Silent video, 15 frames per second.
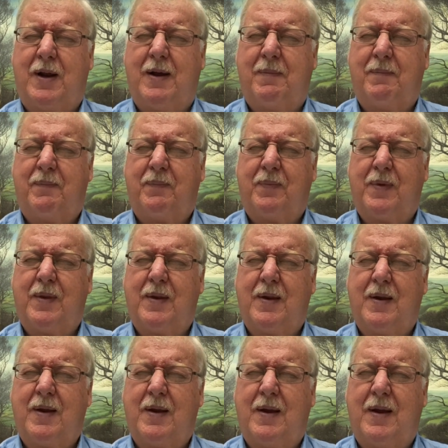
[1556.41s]
him.
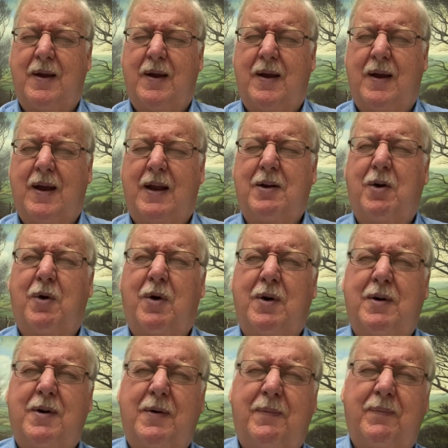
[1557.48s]
And
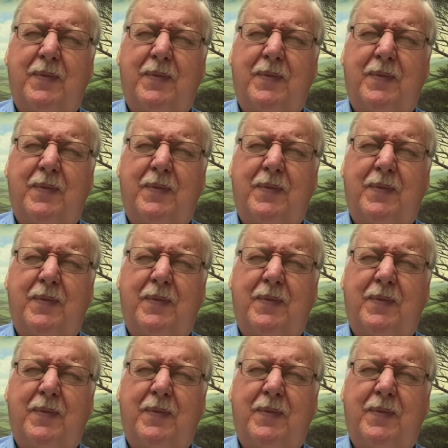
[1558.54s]
Lord,